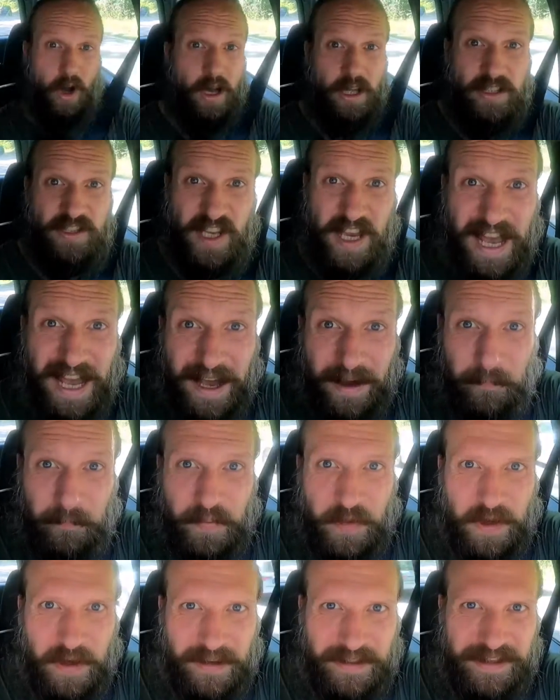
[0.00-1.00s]
What's up?
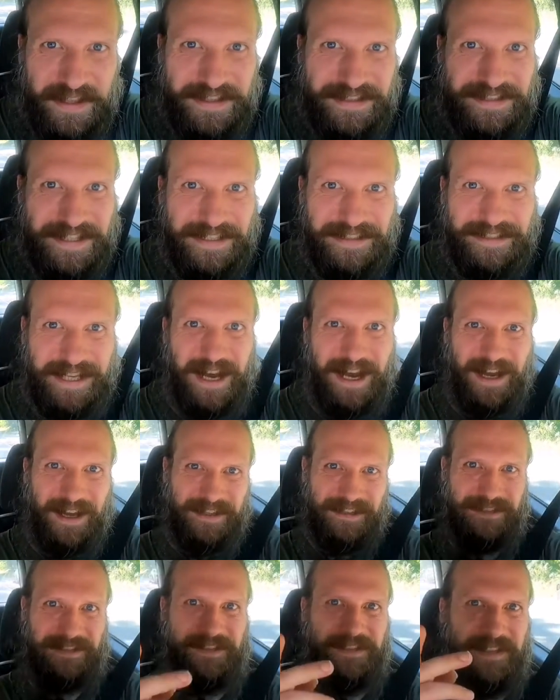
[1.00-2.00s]
This is
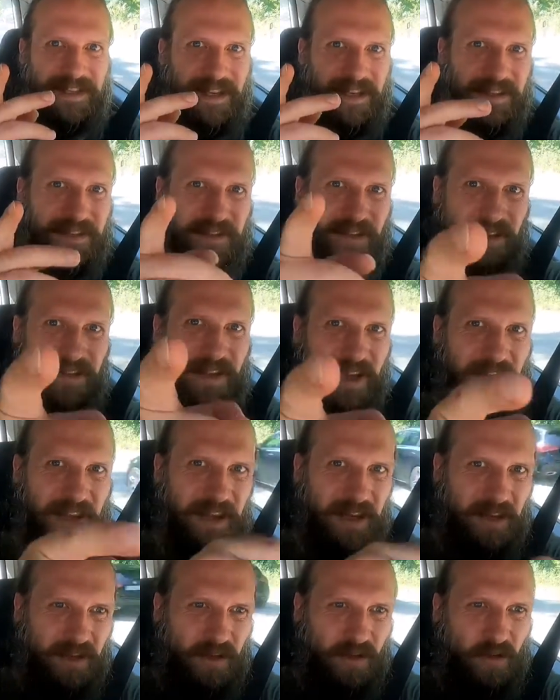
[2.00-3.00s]
Hans, and
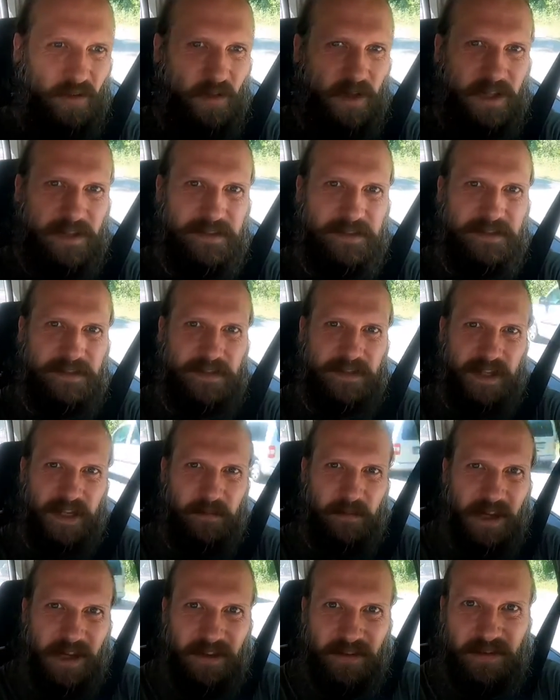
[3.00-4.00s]
today you will
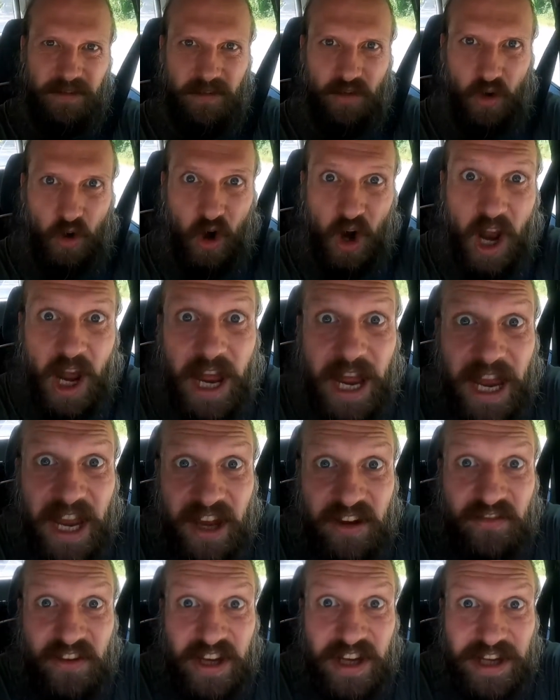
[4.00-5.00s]
see me
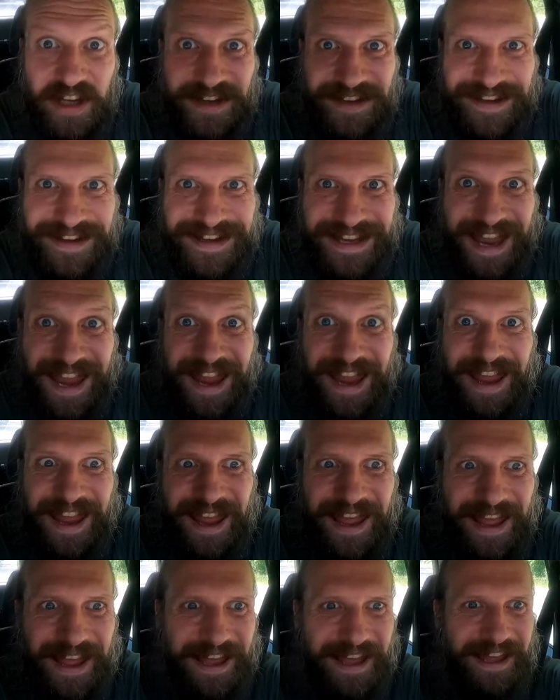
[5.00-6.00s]
driving
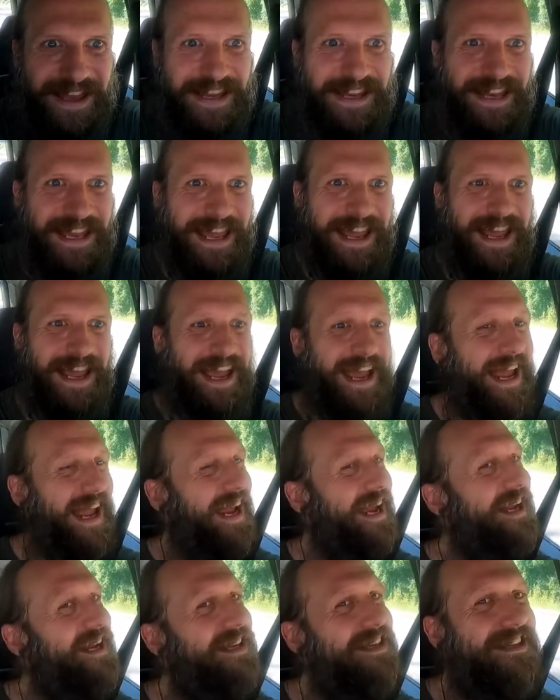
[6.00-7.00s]
again.
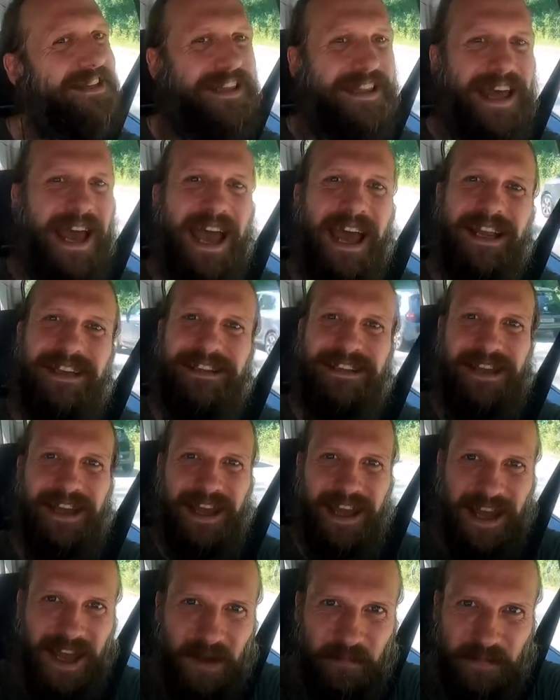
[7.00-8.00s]
Ain't that
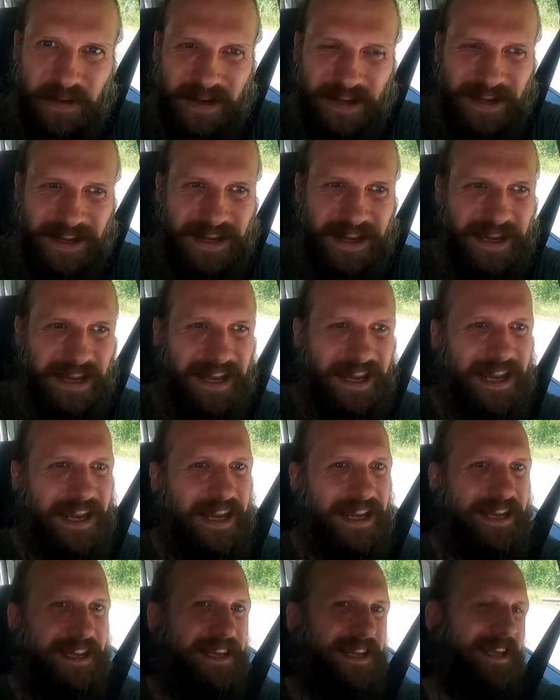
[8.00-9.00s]

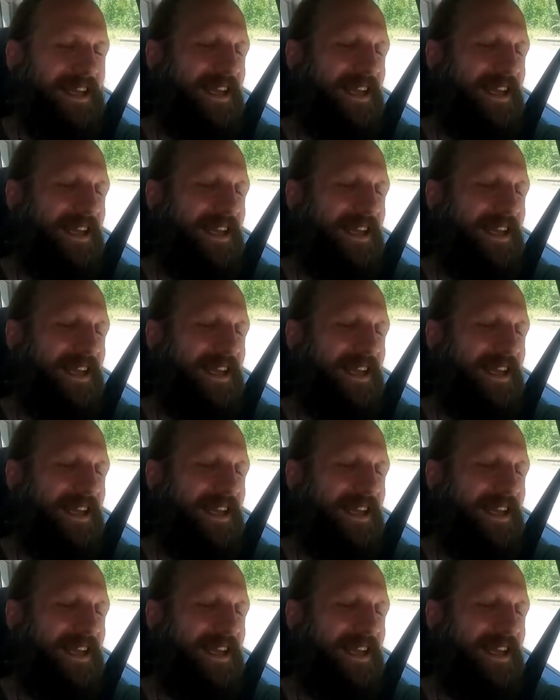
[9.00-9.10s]
epic?